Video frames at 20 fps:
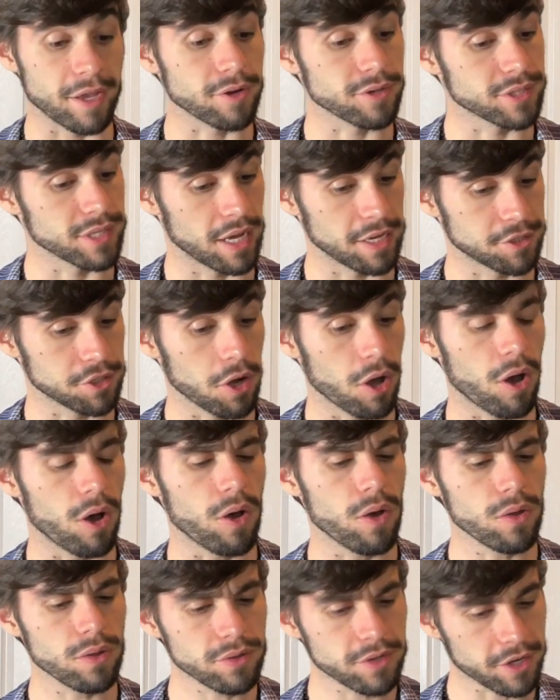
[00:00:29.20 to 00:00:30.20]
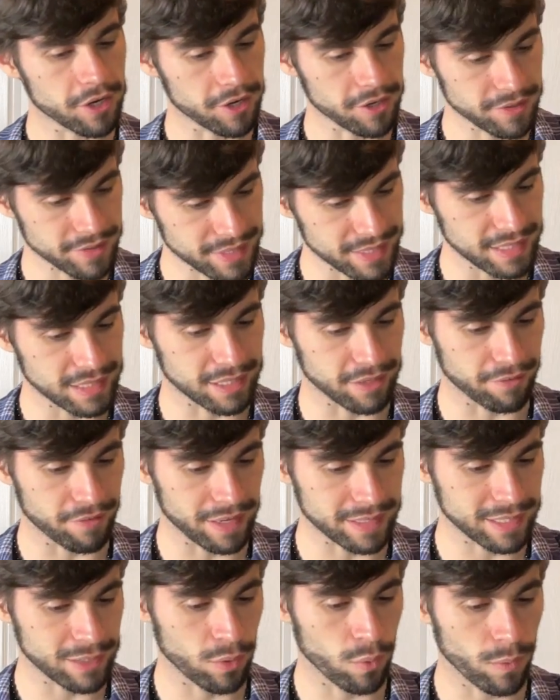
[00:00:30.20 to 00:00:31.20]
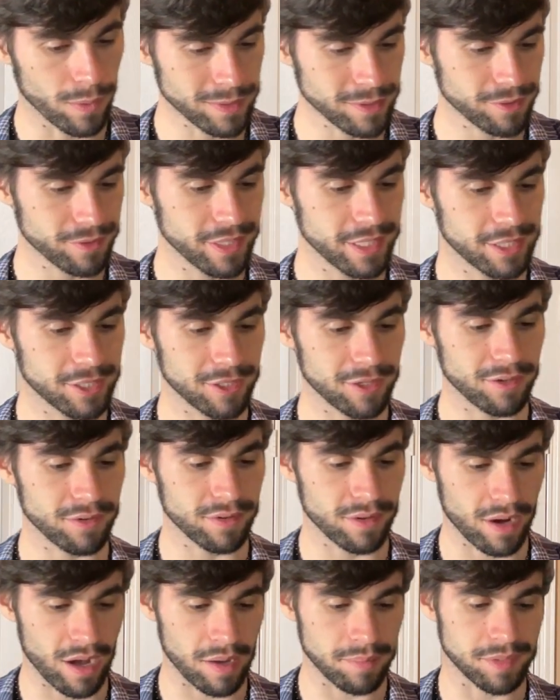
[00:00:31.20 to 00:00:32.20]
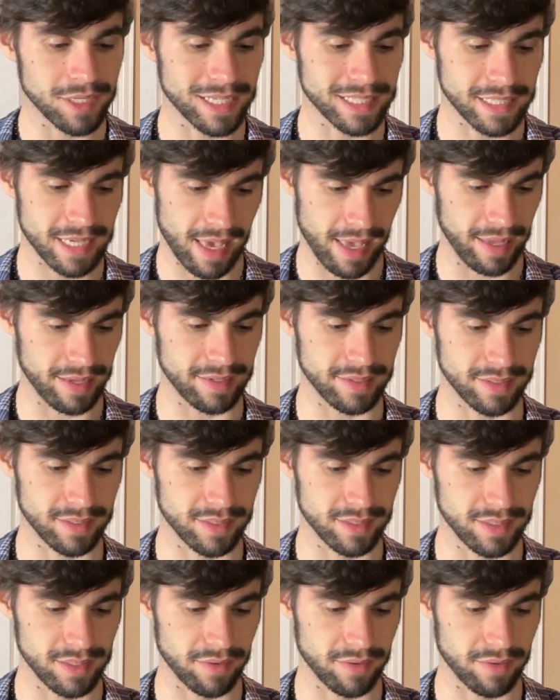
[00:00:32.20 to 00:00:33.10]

your touch, all curses affecting one creature or object end.